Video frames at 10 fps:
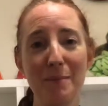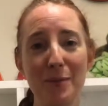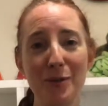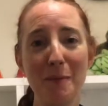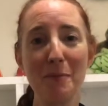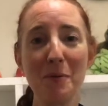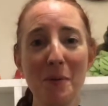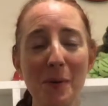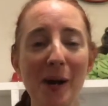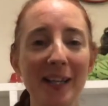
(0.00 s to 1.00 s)
Do you remember we
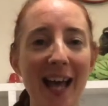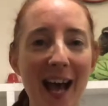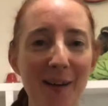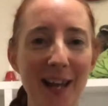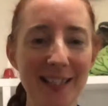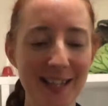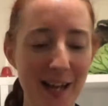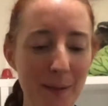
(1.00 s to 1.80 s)
worked that out last time?